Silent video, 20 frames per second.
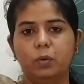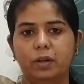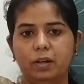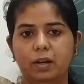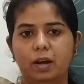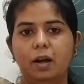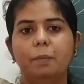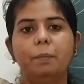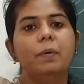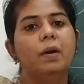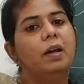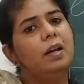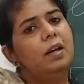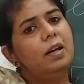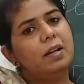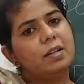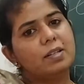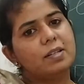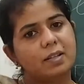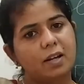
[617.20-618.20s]
throwing up,
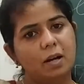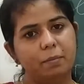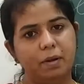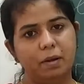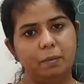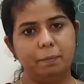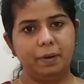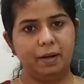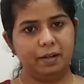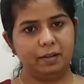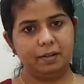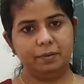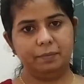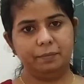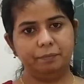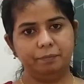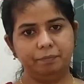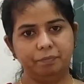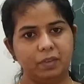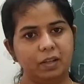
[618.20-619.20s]
it is coming back.